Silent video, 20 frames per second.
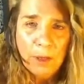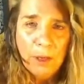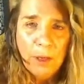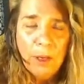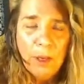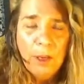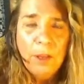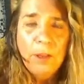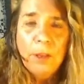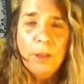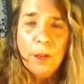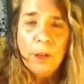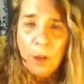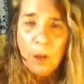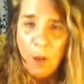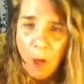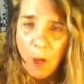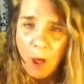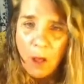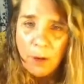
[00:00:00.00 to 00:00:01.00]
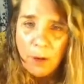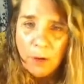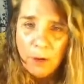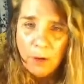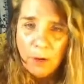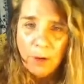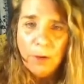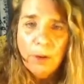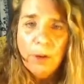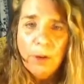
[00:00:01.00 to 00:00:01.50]
the longer
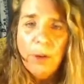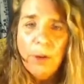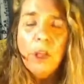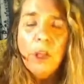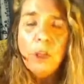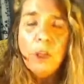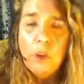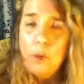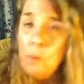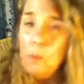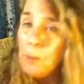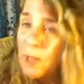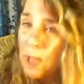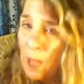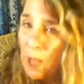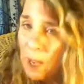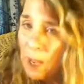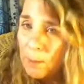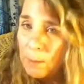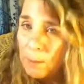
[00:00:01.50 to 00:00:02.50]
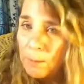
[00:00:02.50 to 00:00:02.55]
you become